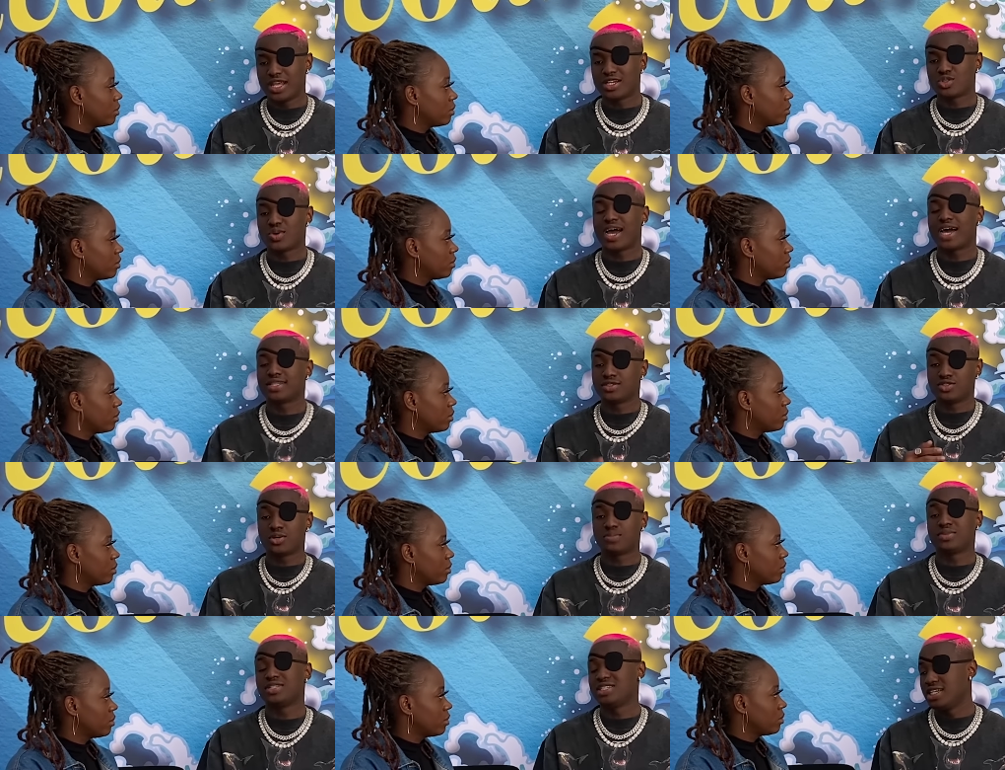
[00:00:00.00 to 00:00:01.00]
Speaker 1: So that's why I had
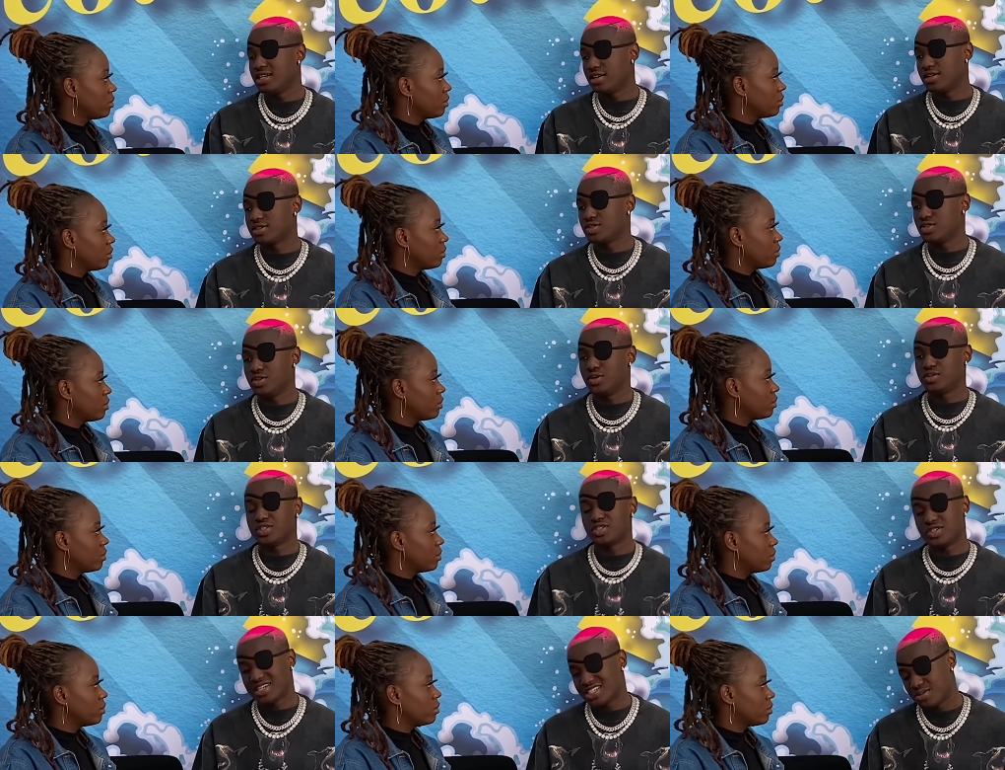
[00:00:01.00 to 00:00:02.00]
to drop the deluxe. You
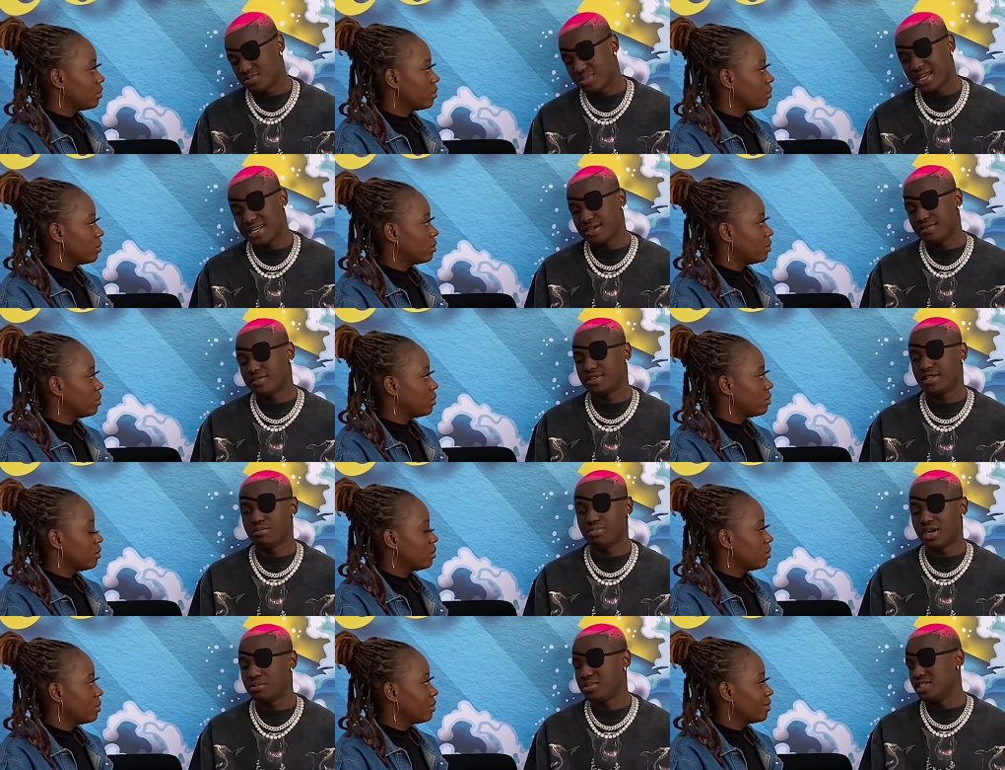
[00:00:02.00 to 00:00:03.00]
know, just mm-hmm. explain
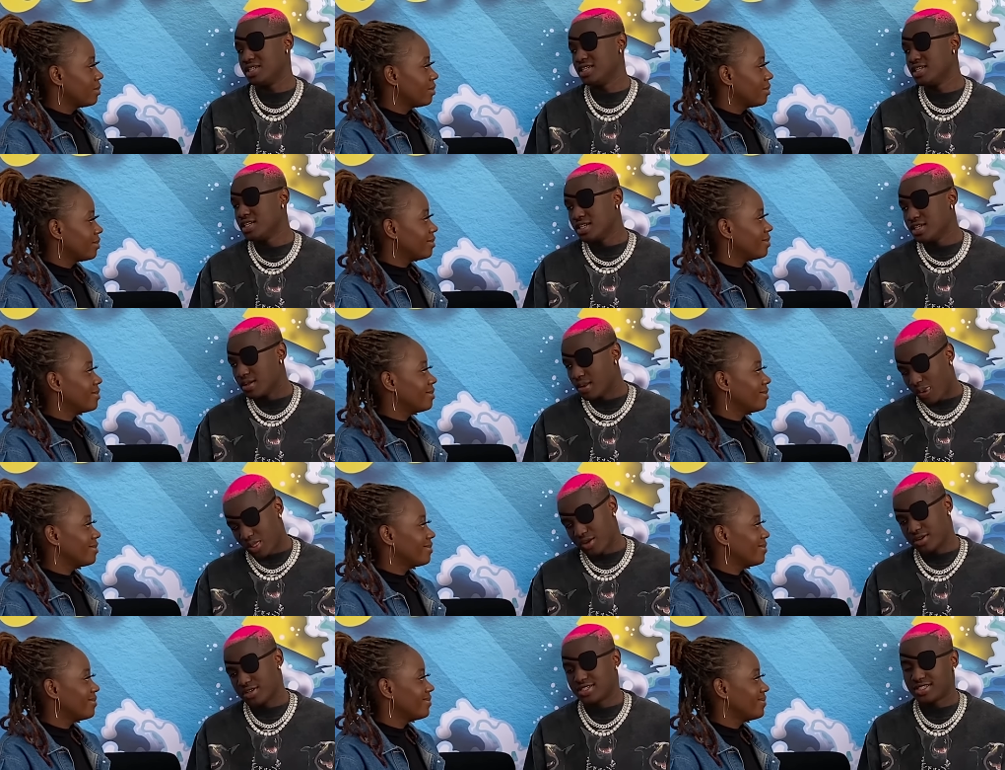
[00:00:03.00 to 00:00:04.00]
everything properly.
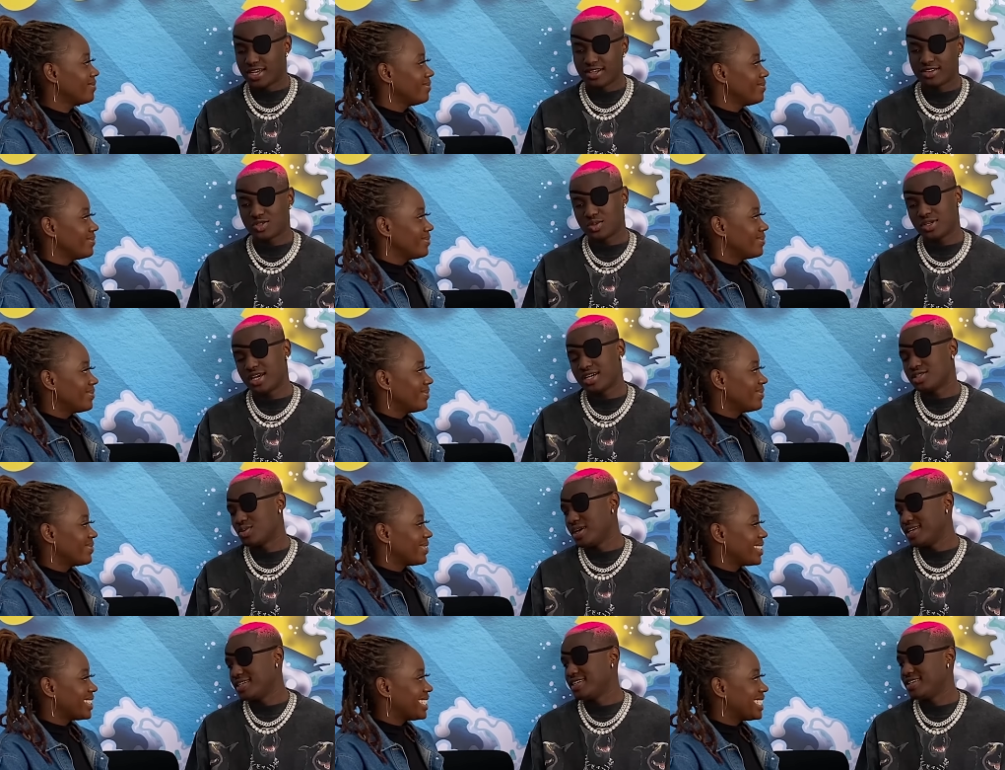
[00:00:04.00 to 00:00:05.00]
Mm. Understand? So
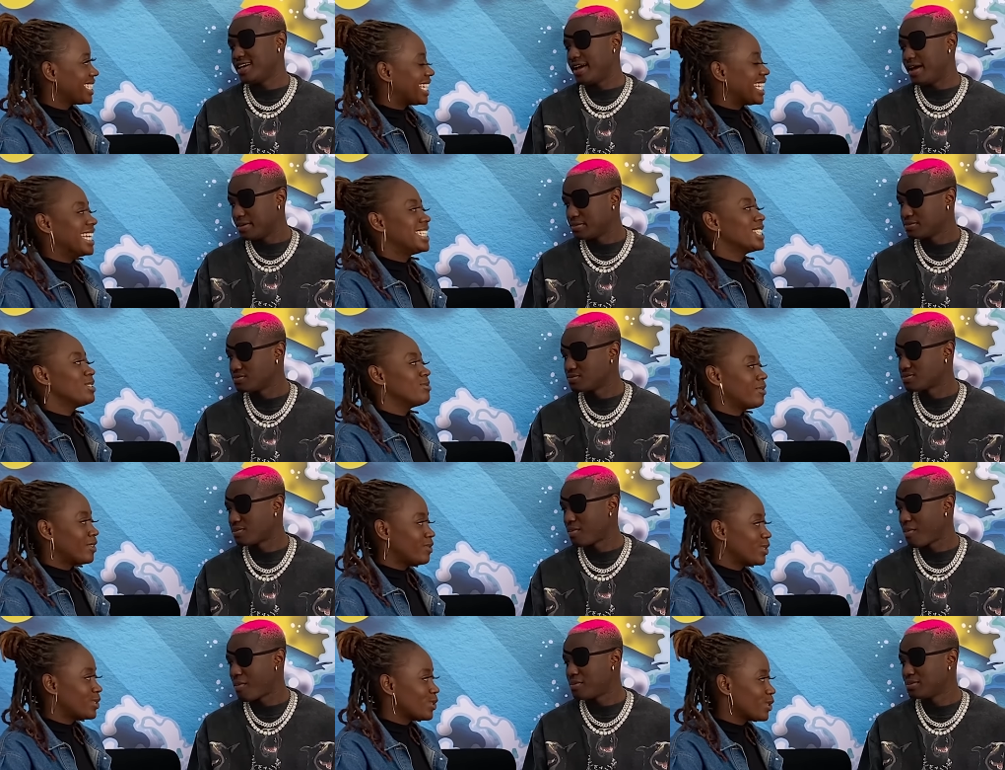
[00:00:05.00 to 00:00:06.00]
that's why I did that. Can I tell
Speaker 2: you
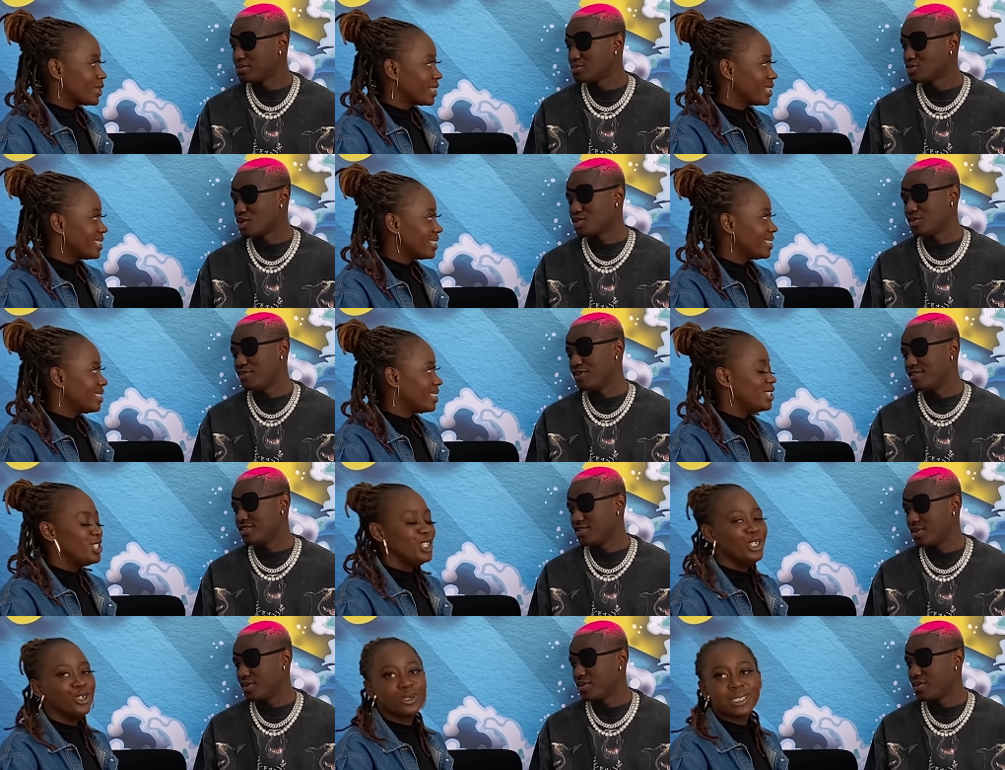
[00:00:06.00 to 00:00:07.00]
my favorite song?
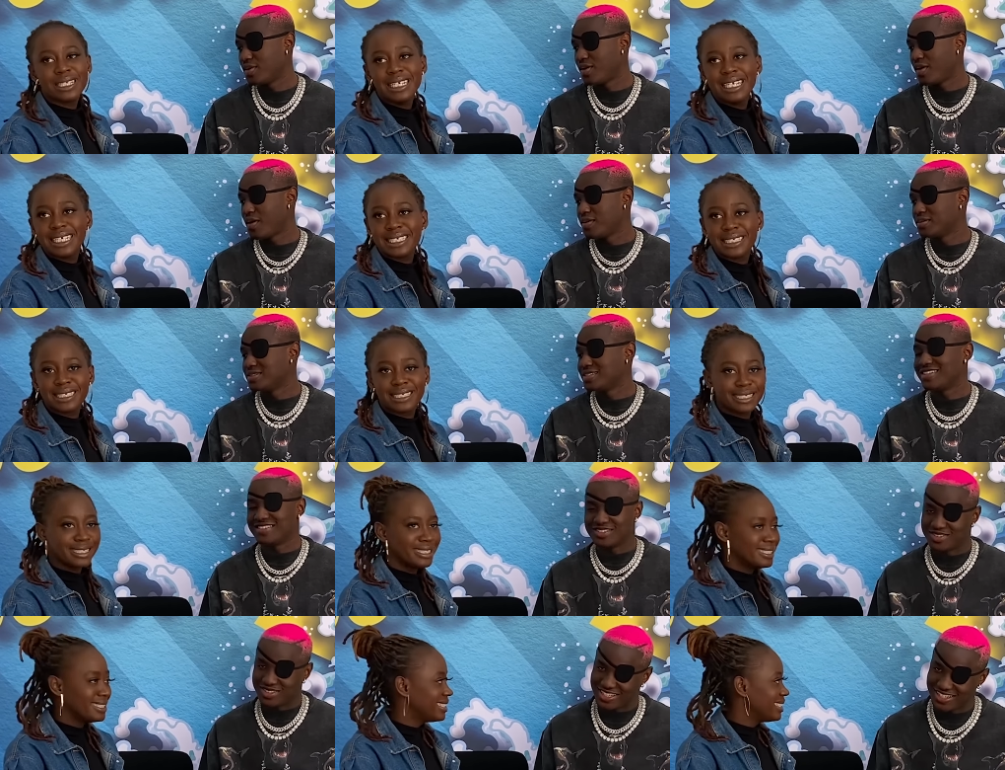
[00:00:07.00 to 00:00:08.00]
Favorite
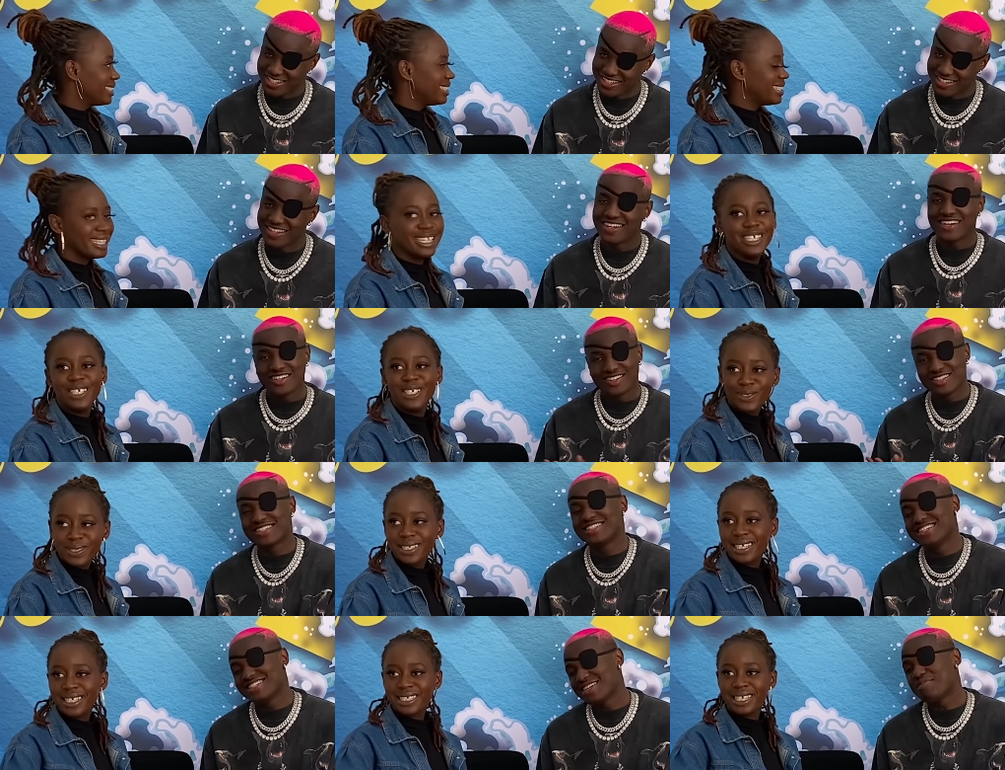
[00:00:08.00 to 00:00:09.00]
Useless.
Speaker 1: See, useless.
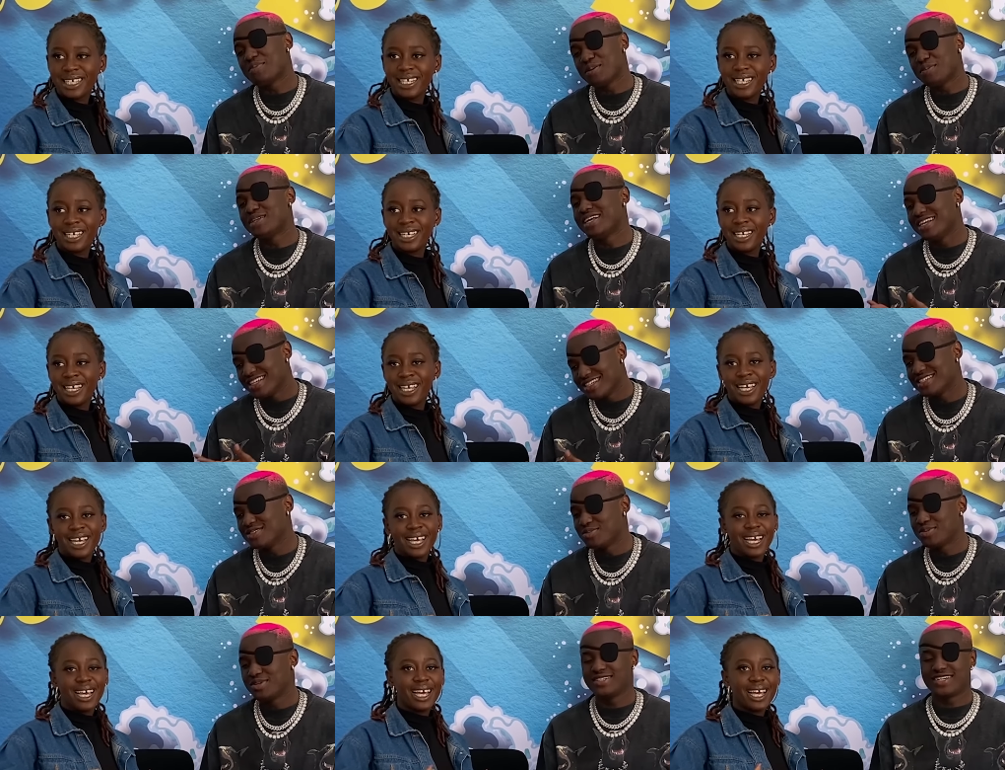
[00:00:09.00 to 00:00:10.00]
These, these, are people that
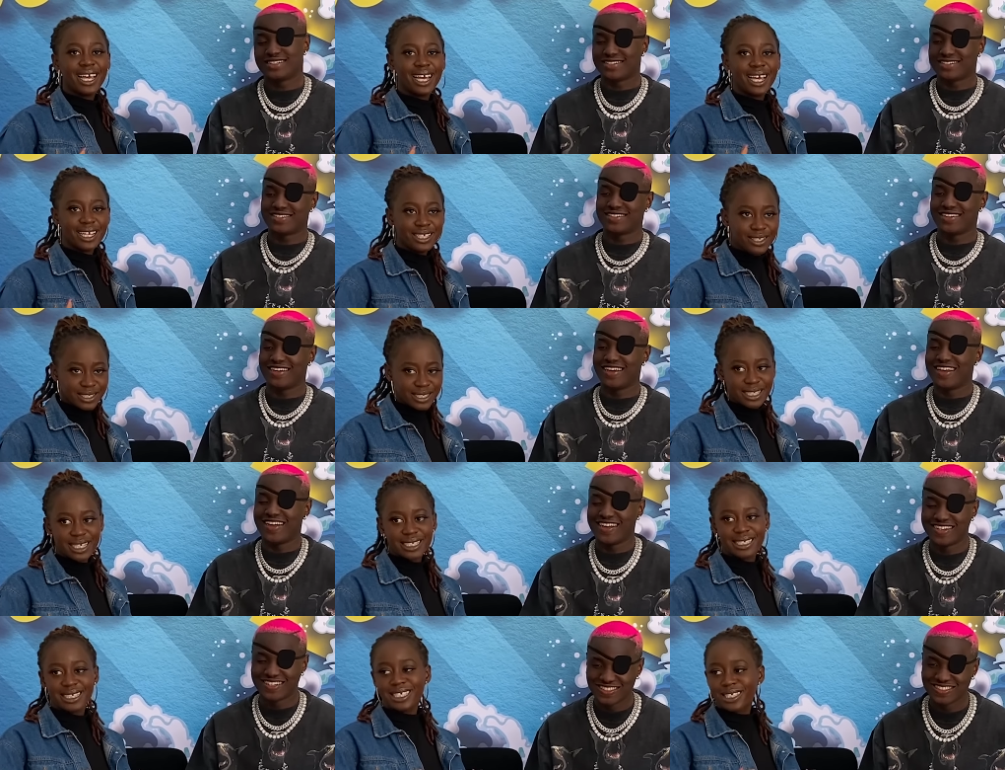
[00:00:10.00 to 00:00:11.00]
listen to projects.
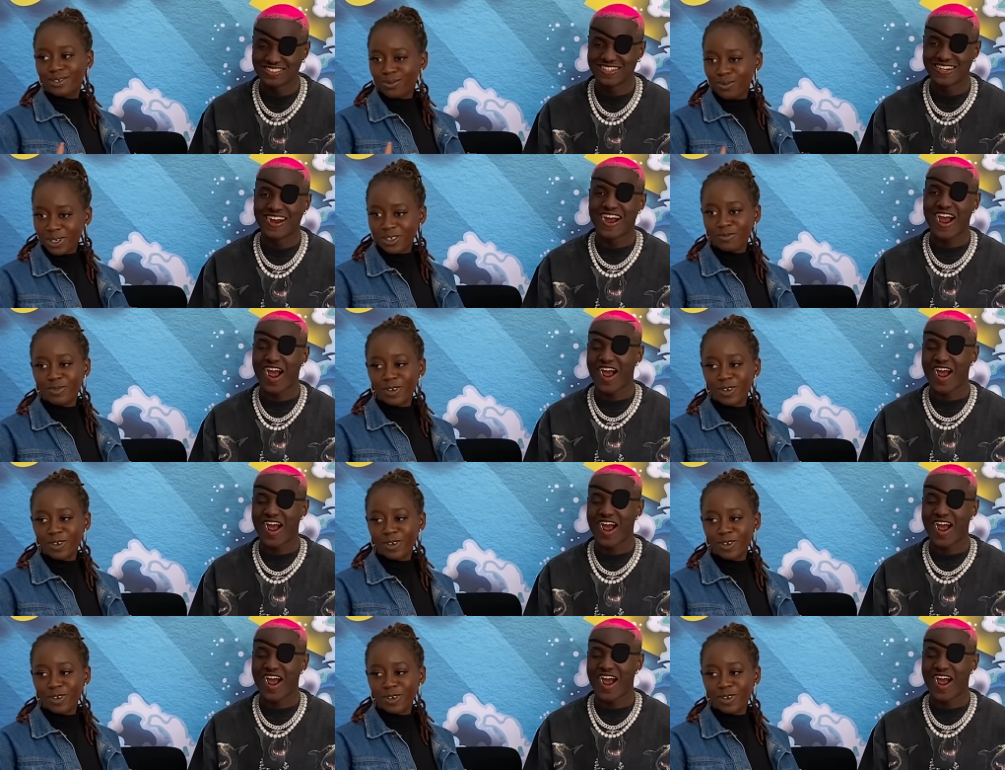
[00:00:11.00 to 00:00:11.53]
Speaker 2: Useless is one